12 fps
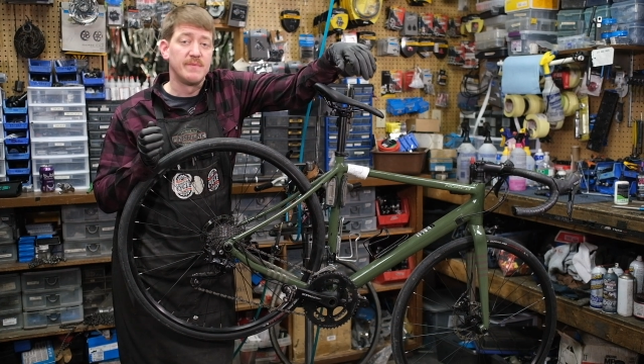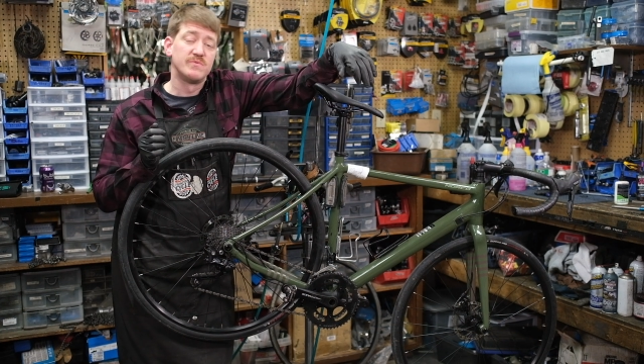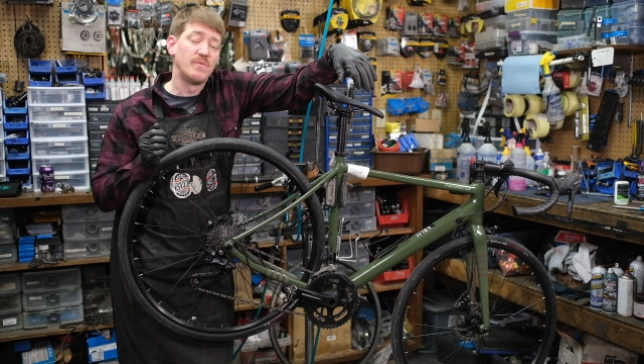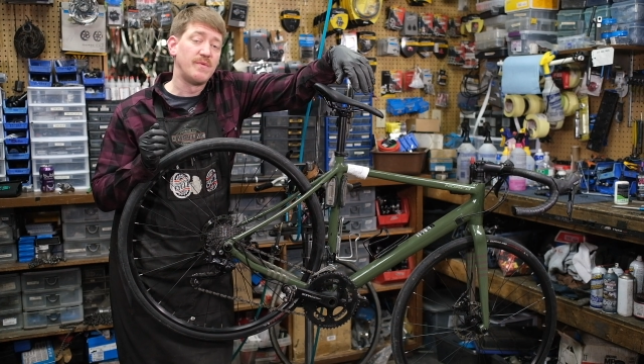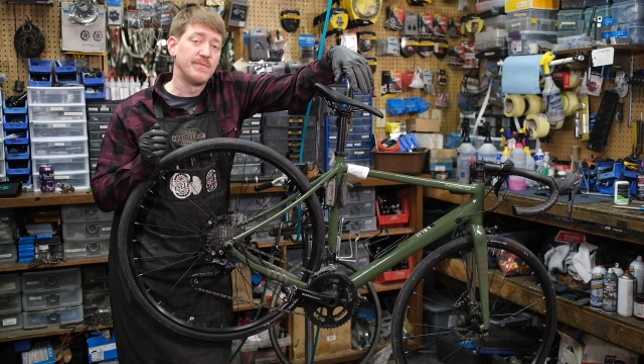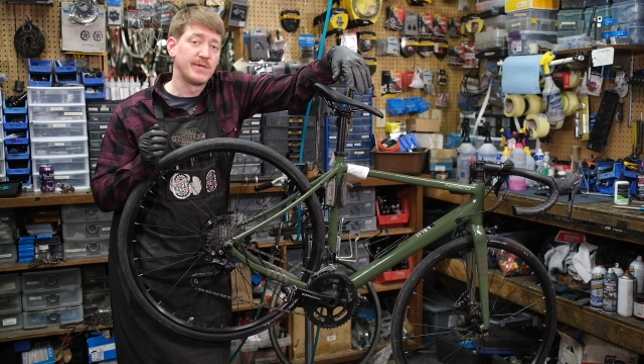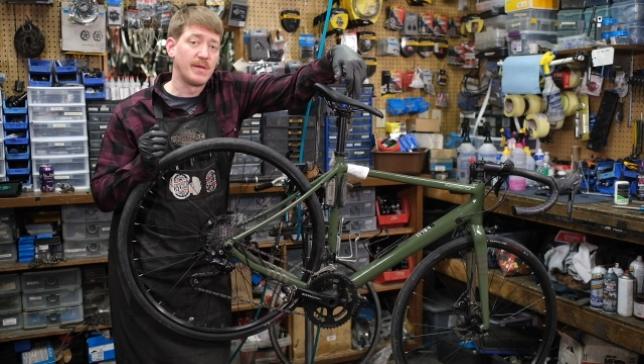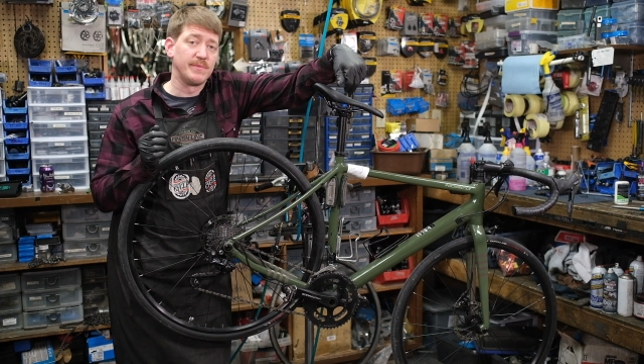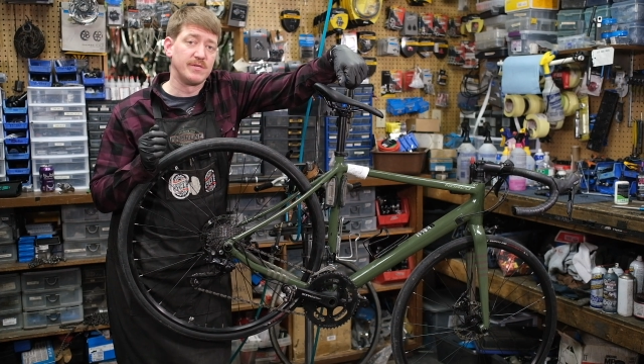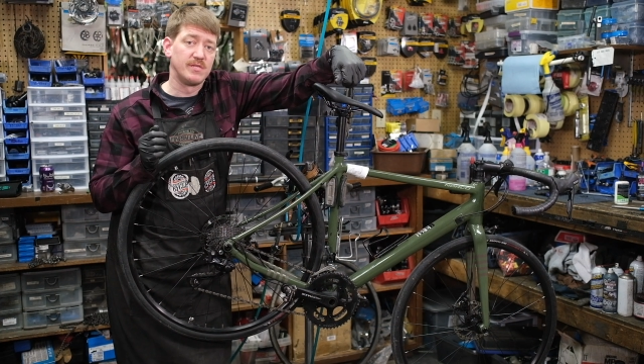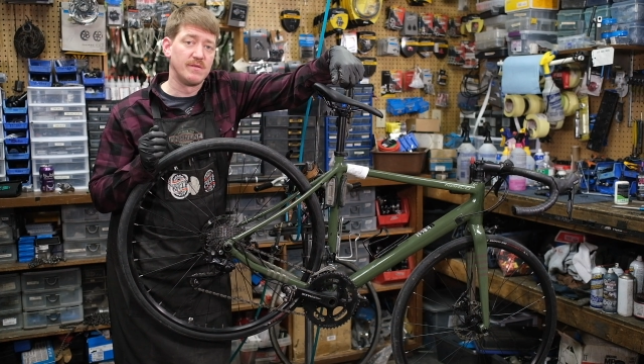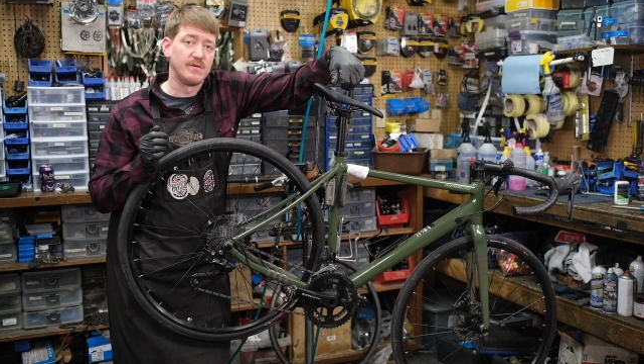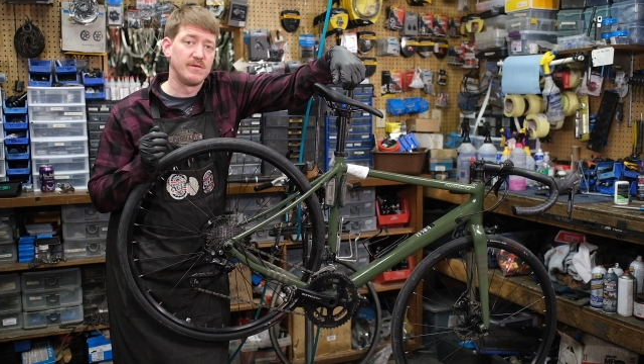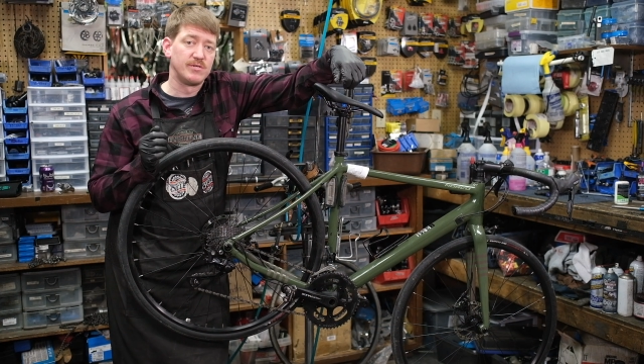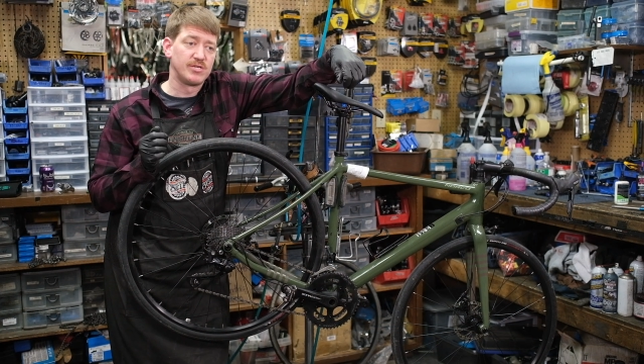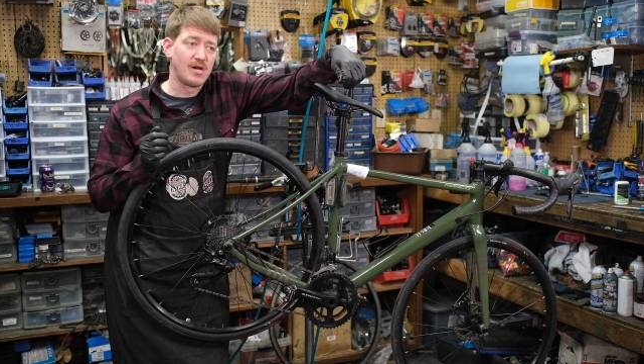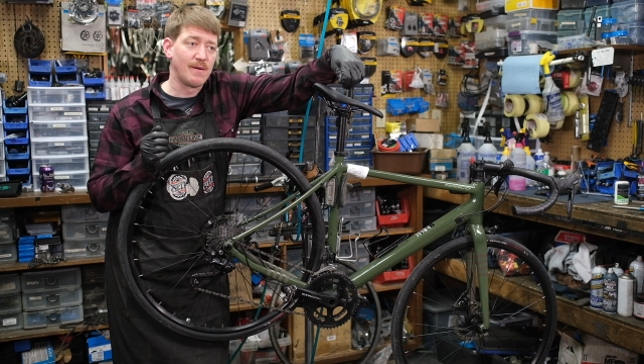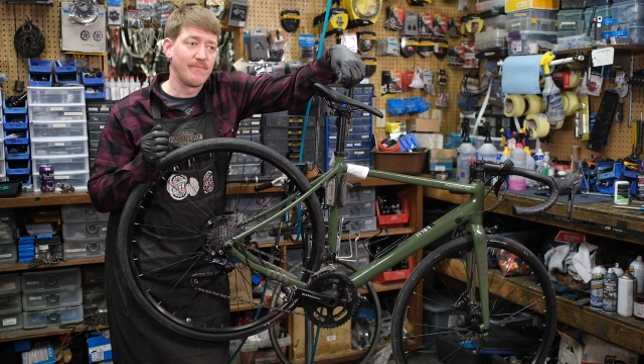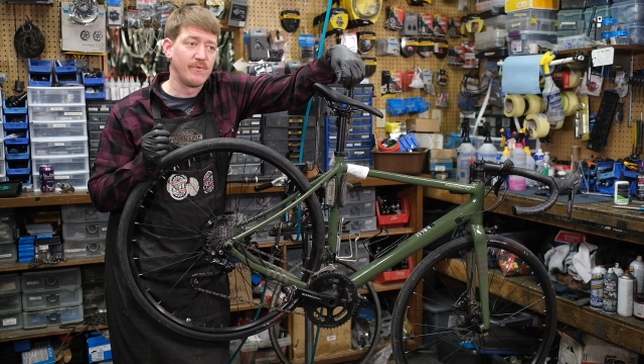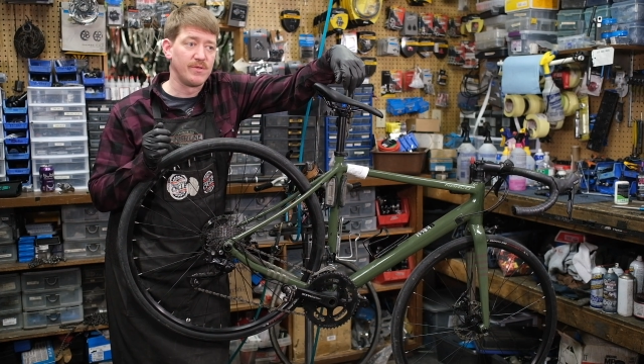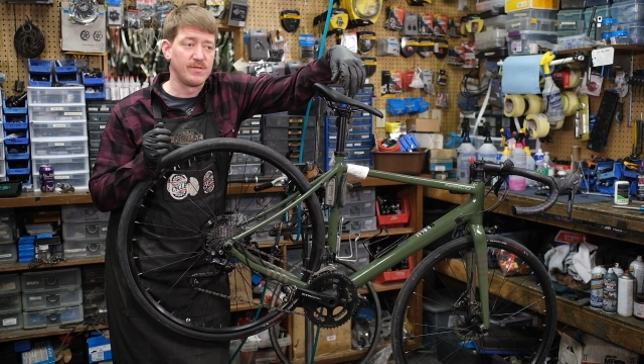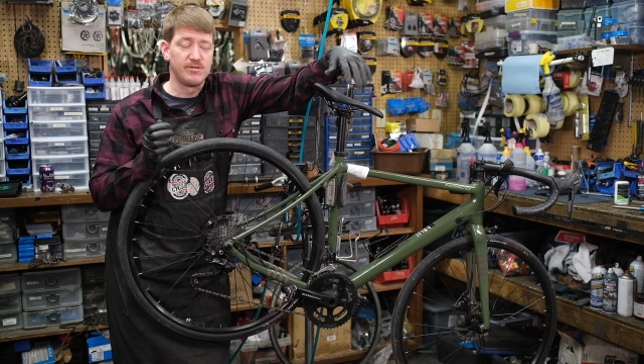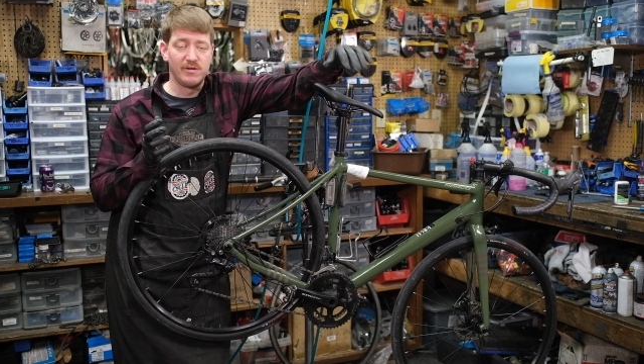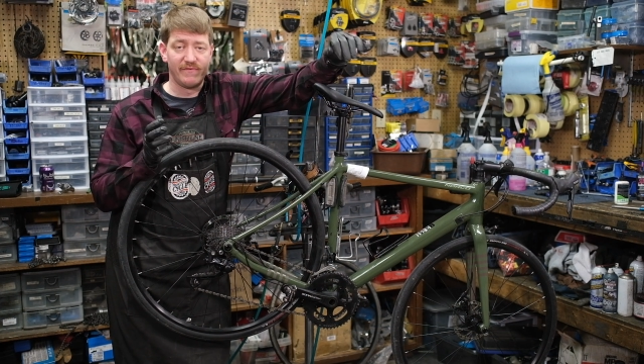when people come into the shop
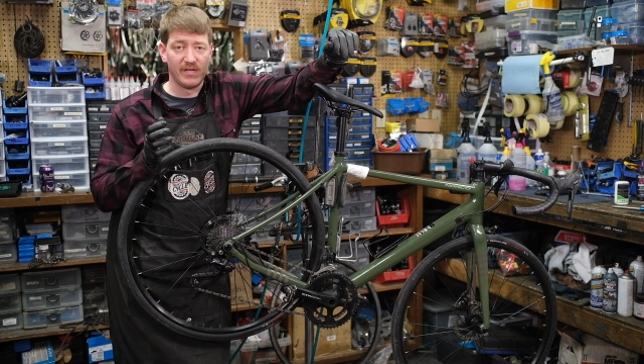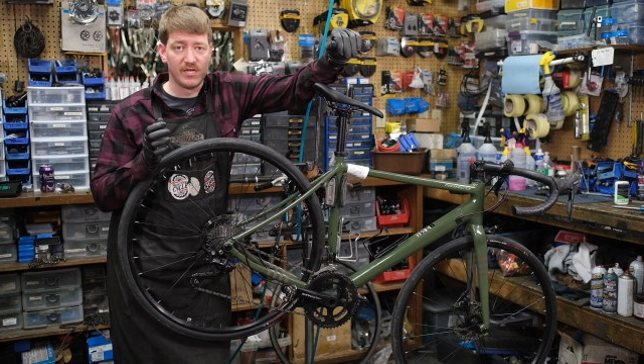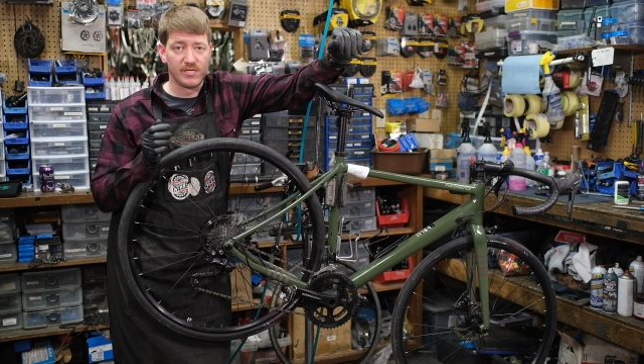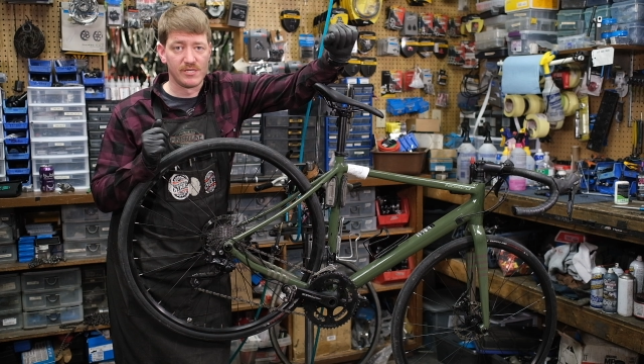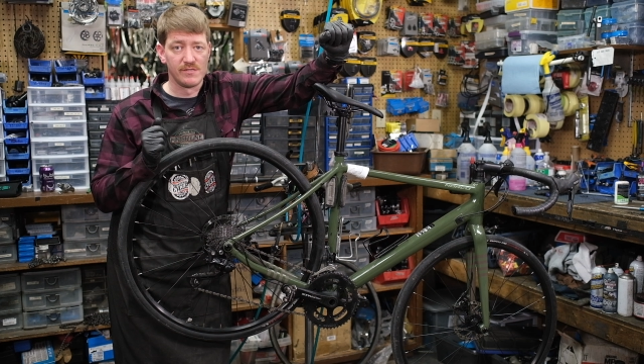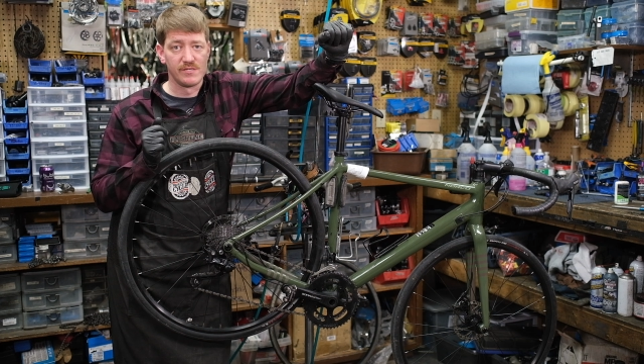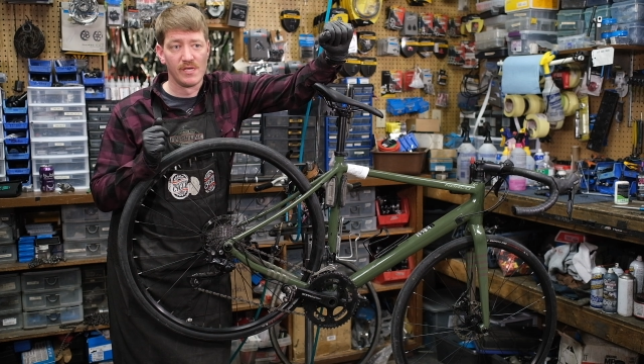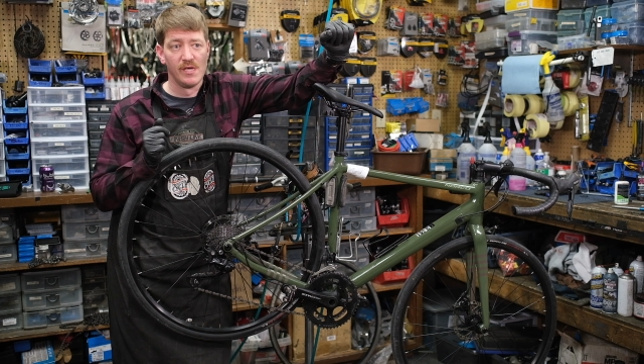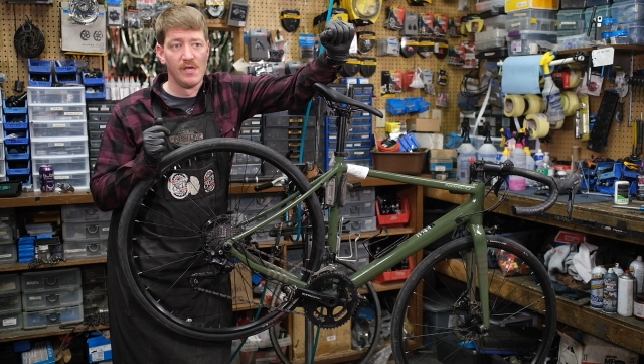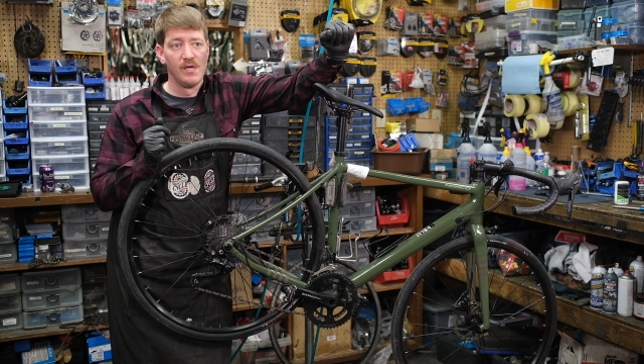with shifting issues,